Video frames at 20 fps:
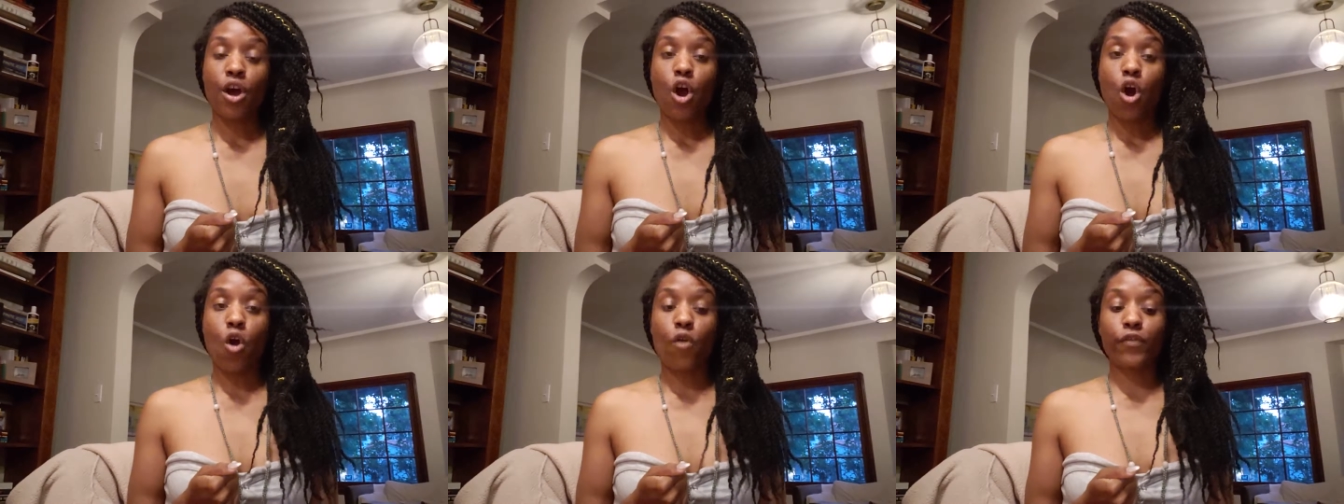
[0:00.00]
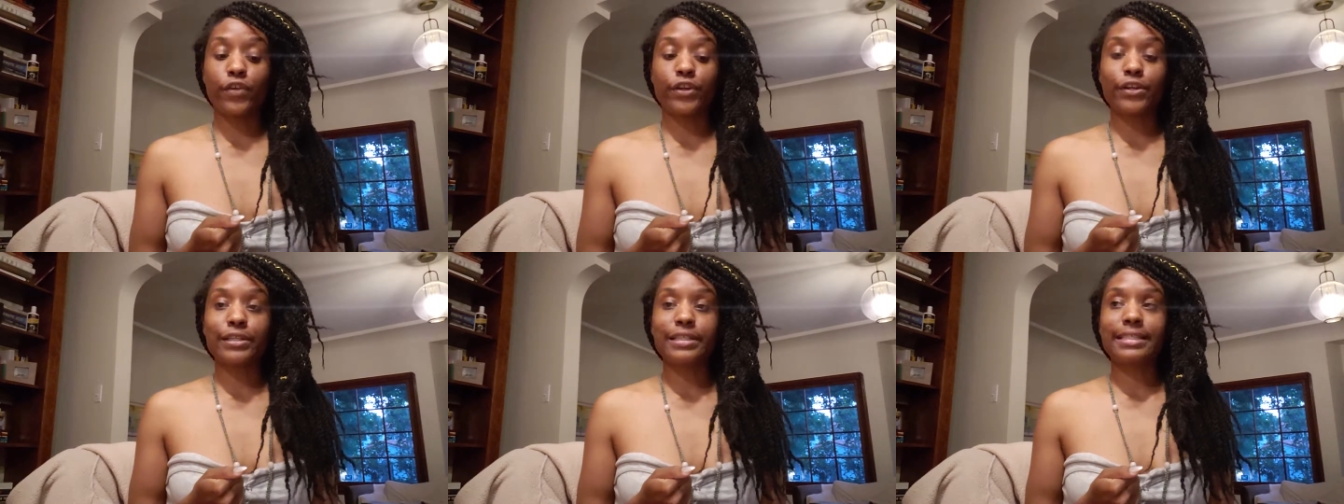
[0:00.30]

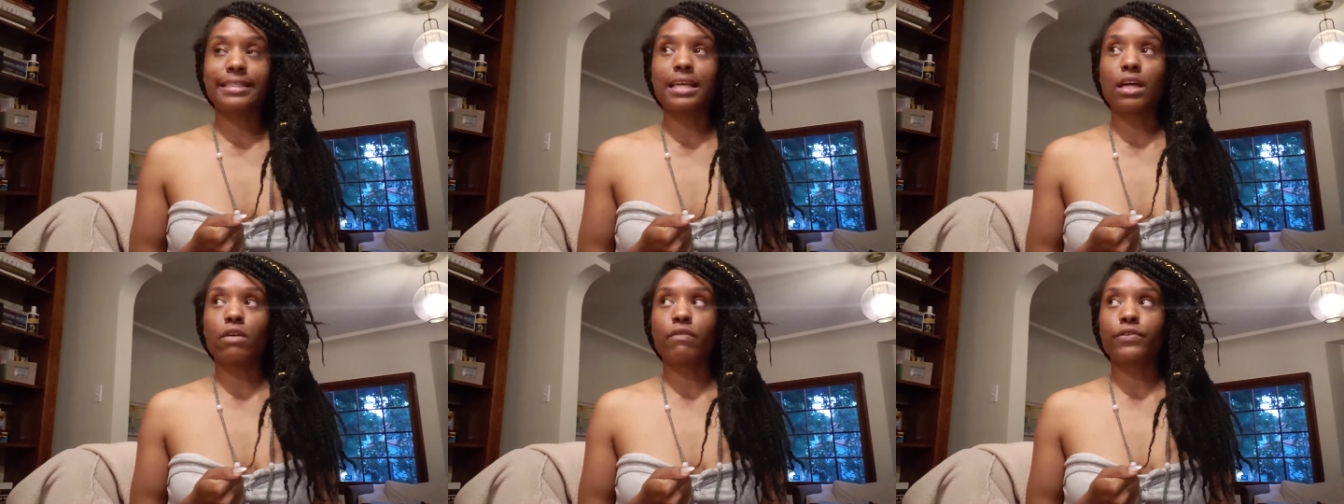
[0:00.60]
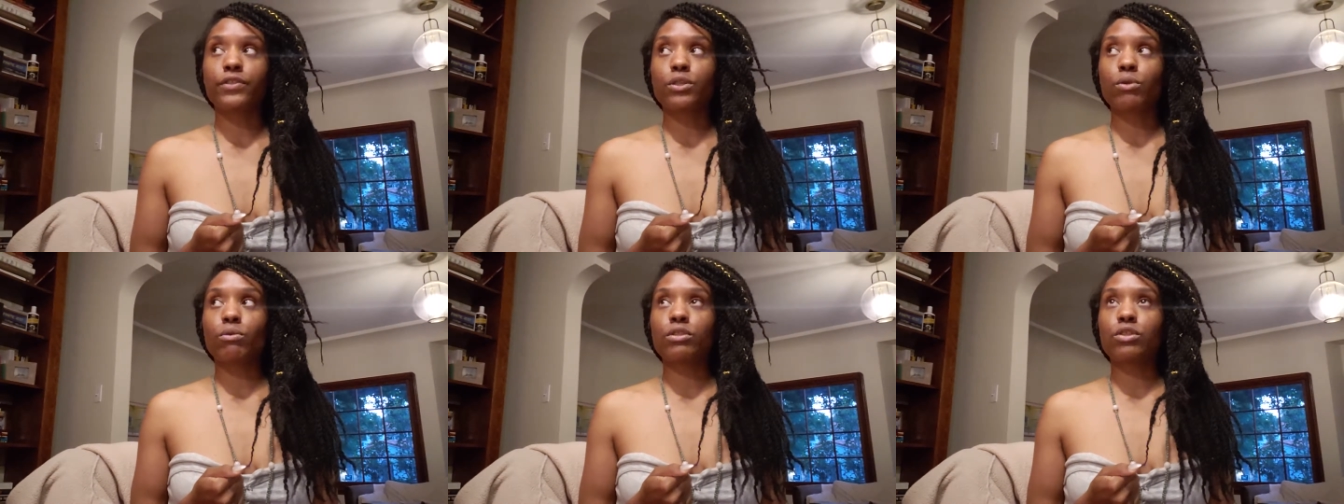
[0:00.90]
over yourself,
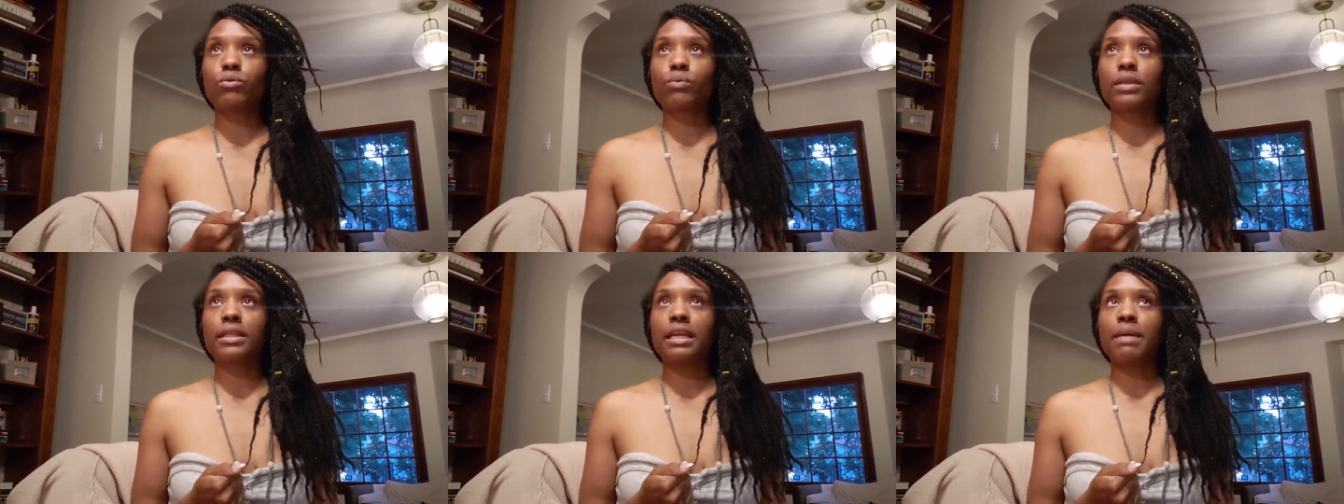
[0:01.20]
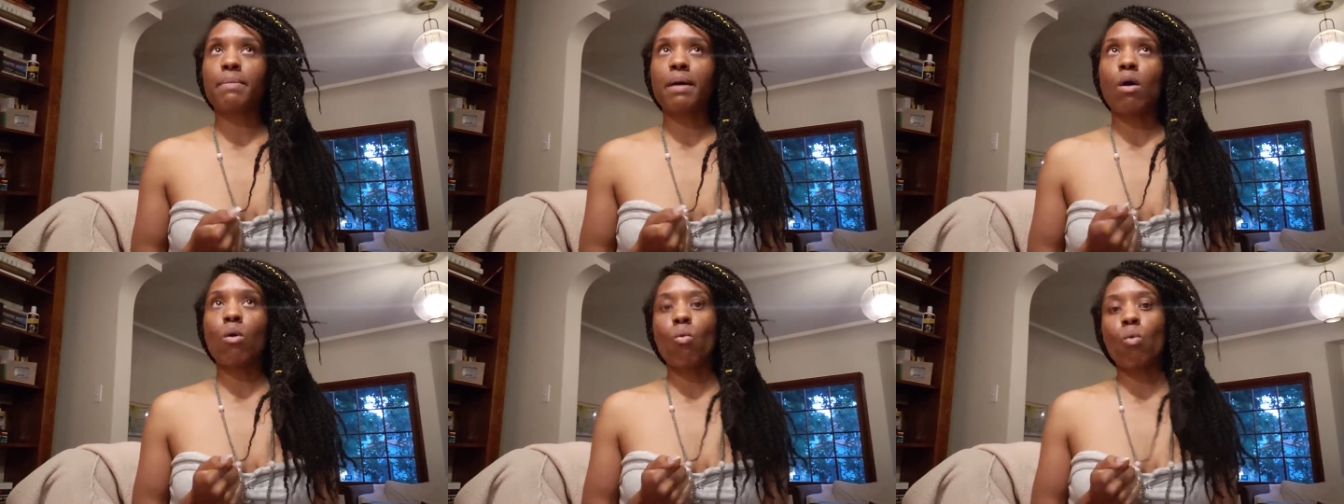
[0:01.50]
so it's really
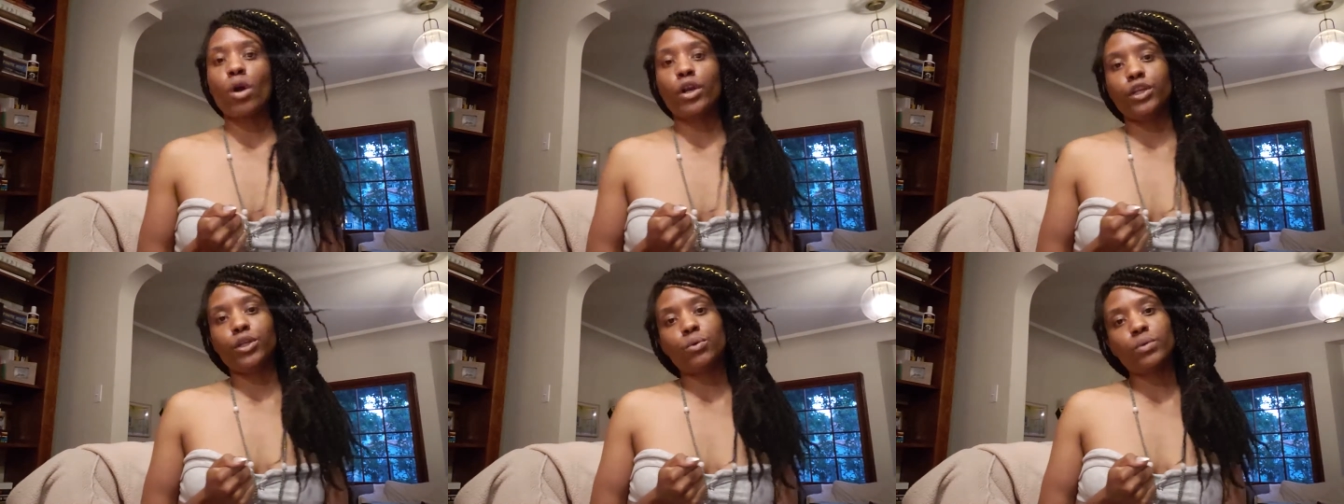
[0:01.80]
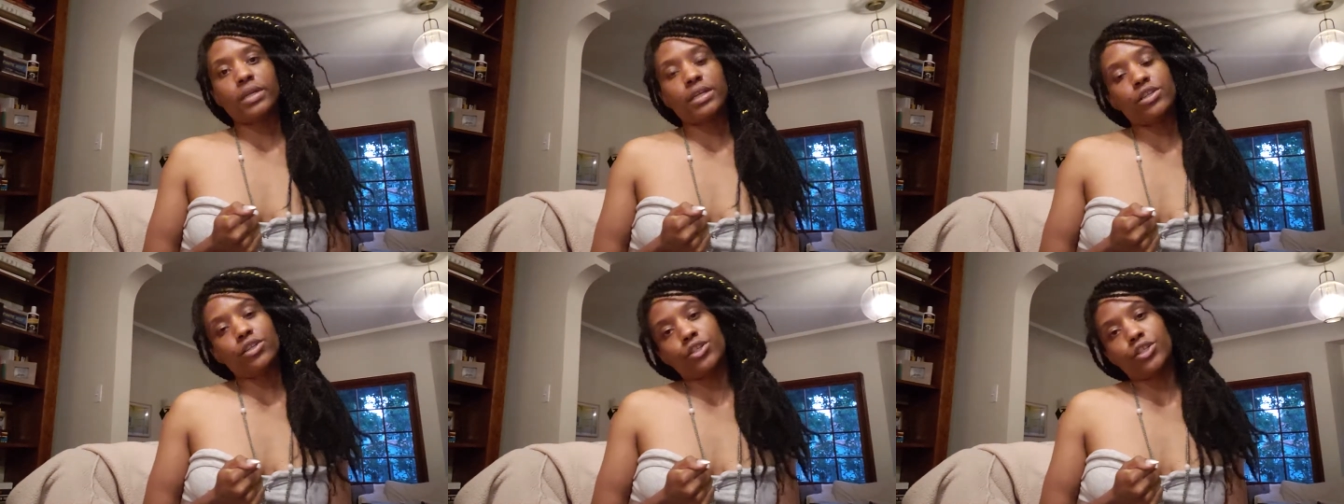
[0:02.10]
about what you
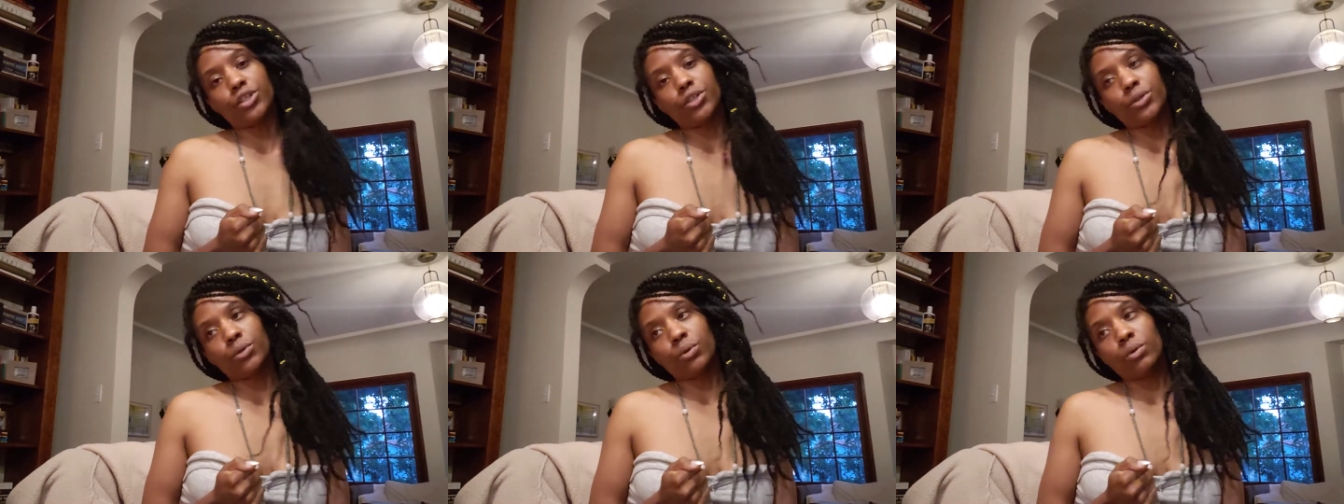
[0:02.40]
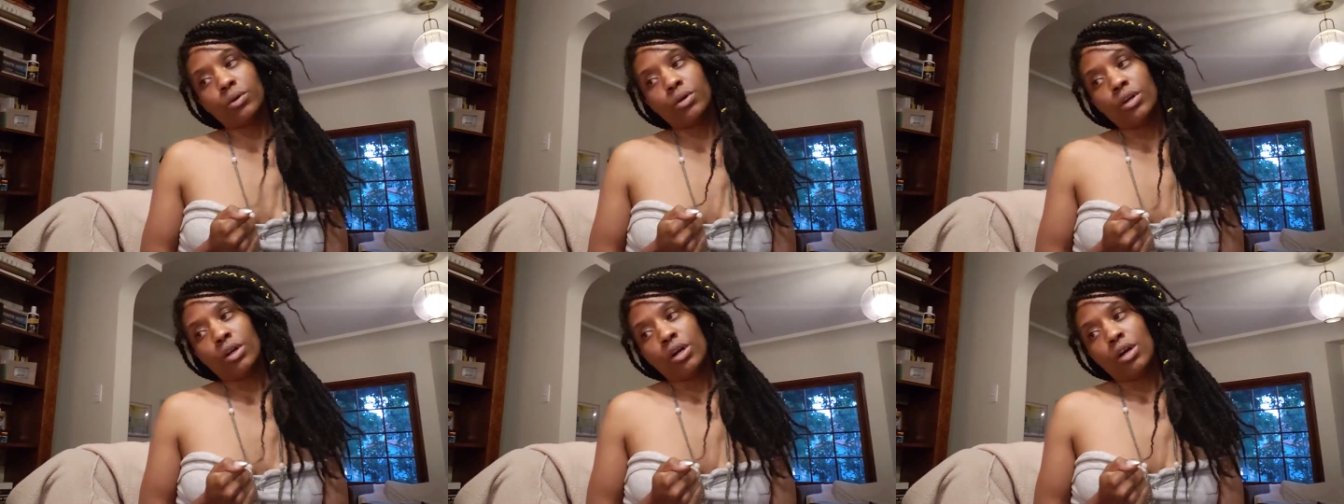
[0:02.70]
can do.